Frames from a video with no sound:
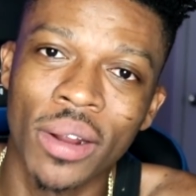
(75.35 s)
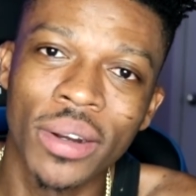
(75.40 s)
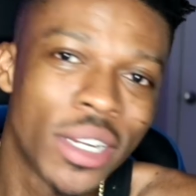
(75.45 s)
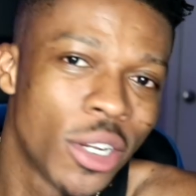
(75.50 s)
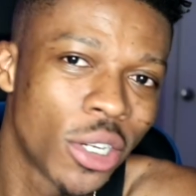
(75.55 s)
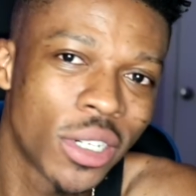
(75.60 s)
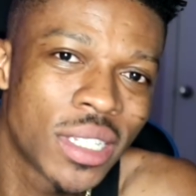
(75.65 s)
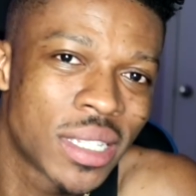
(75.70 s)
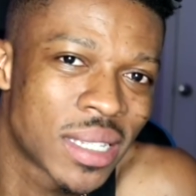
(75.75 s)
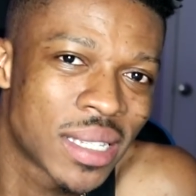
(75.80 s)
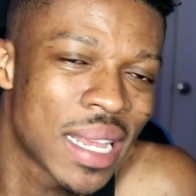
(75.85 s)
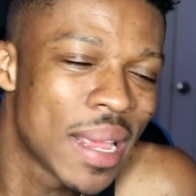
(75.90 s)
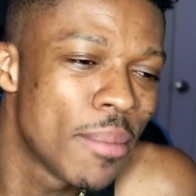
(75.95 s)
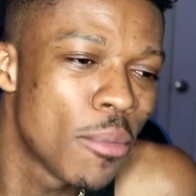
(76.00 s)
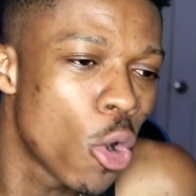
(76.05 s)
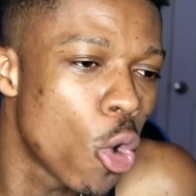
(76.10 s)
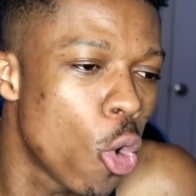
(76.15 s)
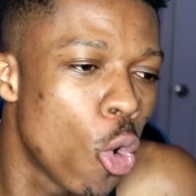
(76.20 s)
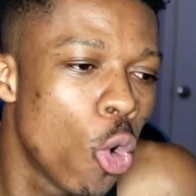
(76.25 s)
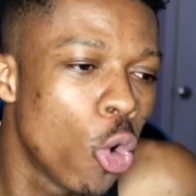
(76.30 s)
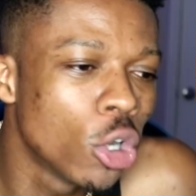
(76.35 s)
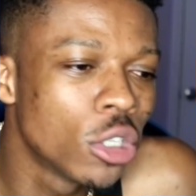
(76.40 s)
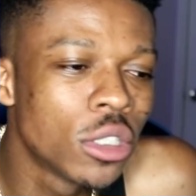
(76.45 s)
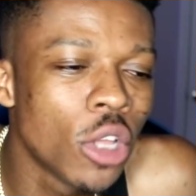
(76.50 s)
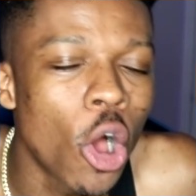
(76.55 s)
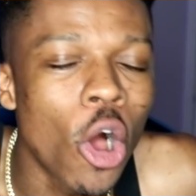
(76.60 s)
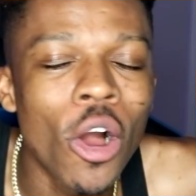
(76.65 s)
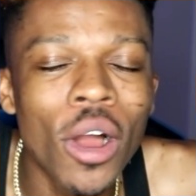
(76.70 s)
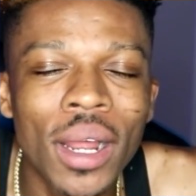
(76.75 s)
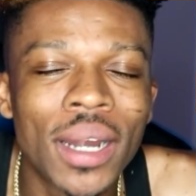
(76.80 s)
They're not the same old
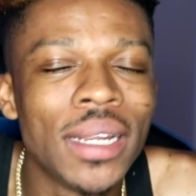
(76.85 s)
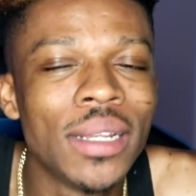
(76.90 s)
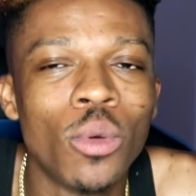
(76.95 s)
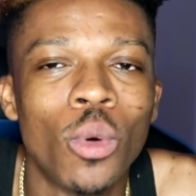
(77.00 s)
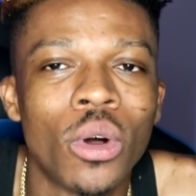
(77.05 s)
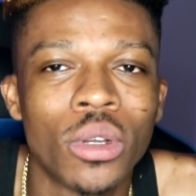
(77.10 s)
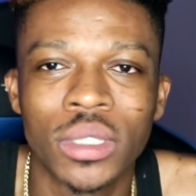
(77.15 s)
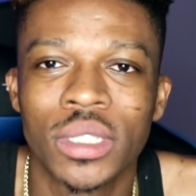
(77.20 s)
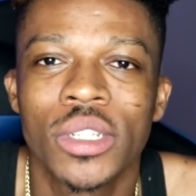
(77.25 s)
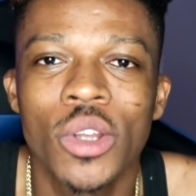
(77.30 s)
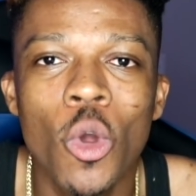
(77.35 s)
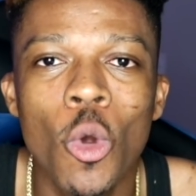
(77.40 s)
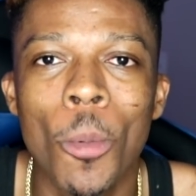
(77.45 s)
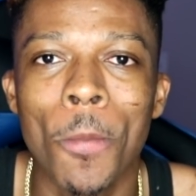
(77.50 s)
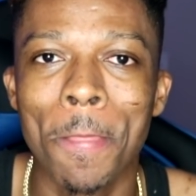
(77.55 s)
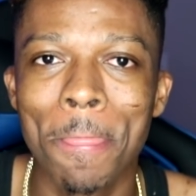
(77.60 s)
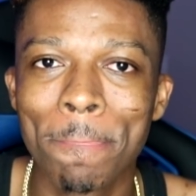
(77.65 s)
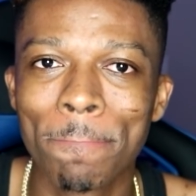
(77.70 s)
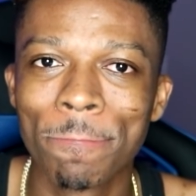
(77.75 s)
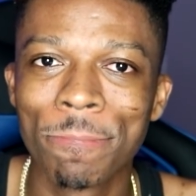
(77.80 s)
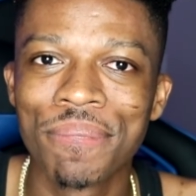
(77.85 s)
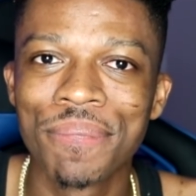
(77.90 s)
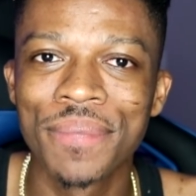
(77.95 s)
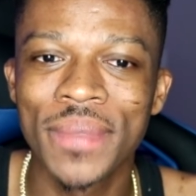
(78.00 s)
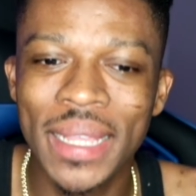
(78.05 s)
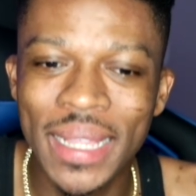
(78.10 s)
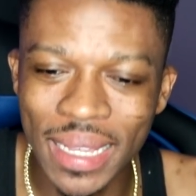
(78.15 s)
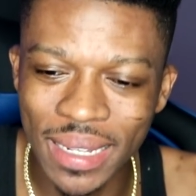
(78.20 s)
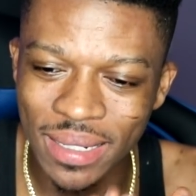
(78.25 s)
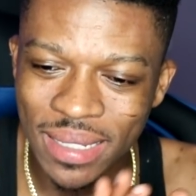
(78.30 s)
ugly ones. No,
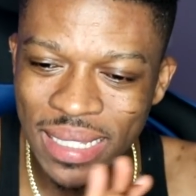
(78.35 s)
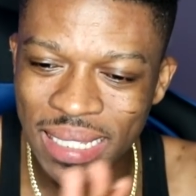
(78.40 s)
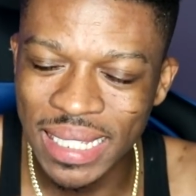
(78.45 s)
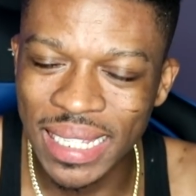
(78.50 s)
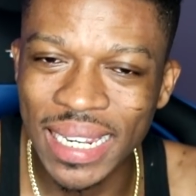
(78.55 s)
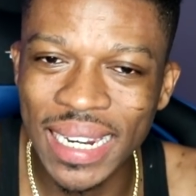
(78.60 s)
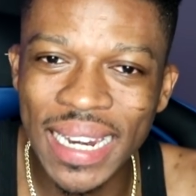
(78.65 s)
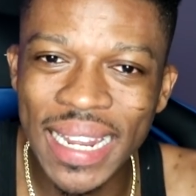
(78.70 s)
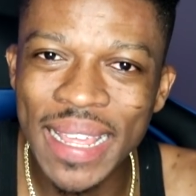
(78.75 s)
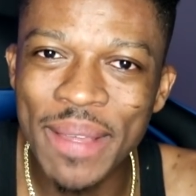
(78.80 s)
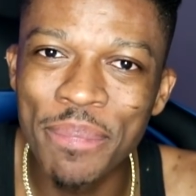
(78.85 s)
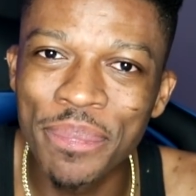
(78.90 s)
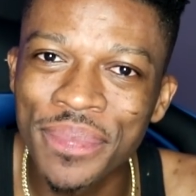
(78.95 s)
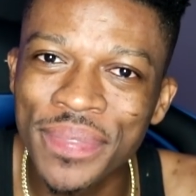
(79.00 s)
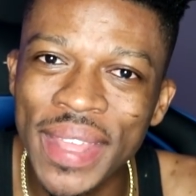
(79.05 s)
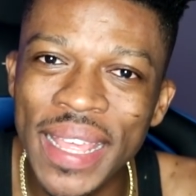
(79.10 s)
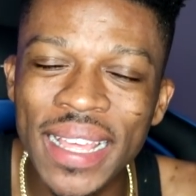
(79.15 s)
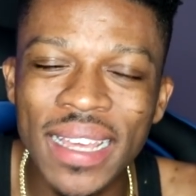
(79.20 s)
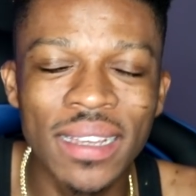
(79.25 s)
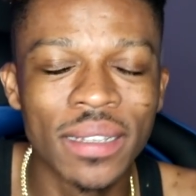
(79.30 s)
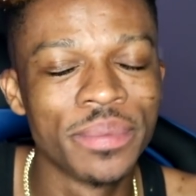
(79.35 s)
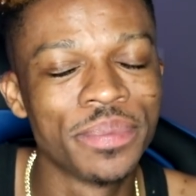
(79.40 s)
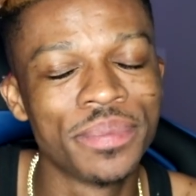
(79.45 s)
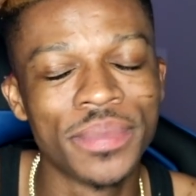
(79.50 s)
they kind of slim, thick.